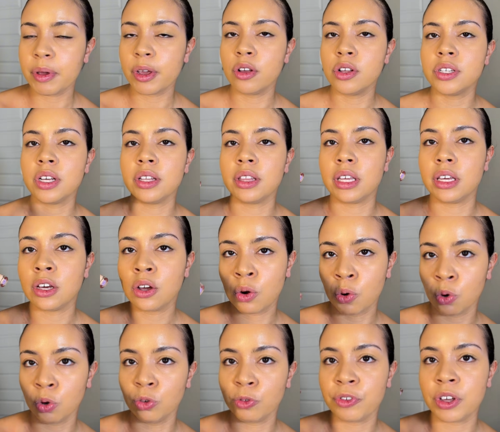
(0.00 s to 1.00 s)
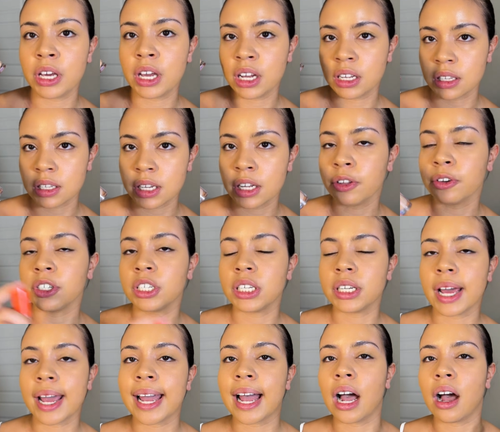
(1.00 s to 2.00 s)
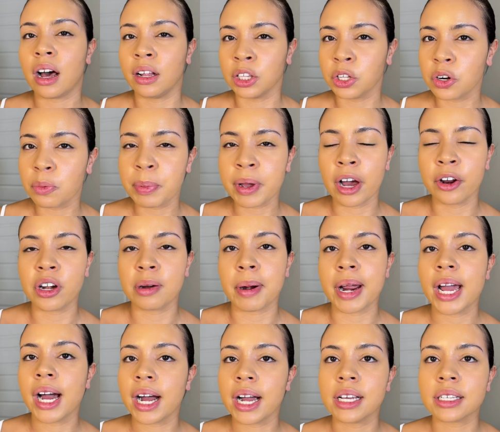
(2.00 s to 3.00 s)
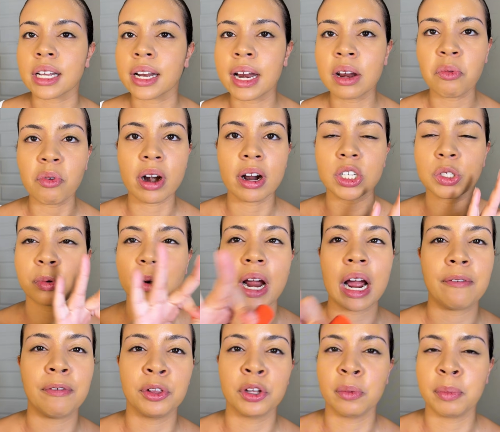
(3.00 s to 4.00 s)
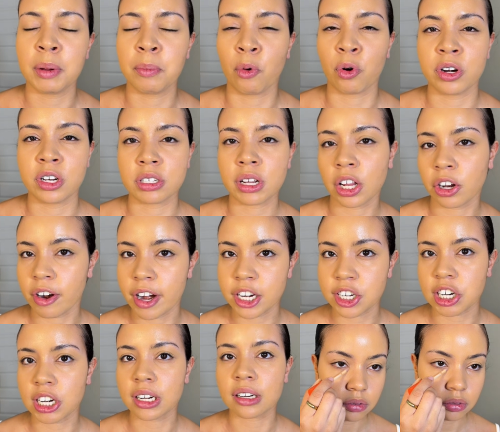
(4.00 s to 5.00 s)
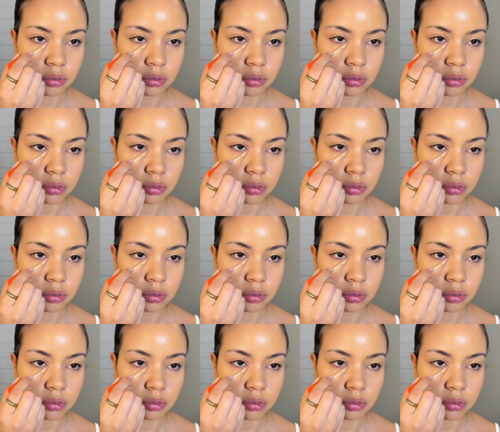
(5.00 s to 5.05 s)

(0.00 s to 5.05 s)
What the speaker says: using the Cool Feet concealer today, a little bit under my eyes and anywhere else where I have a little bit more discoloration.